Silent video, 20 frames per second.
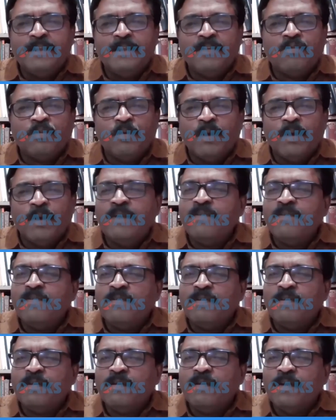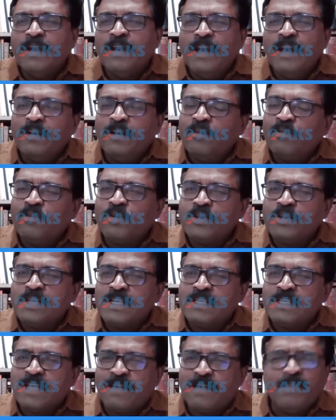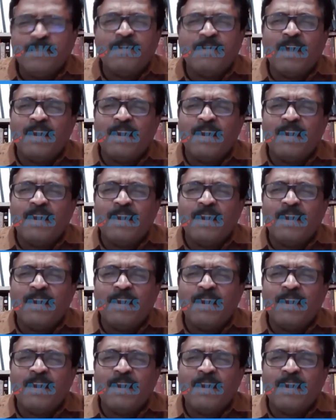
the students into social service,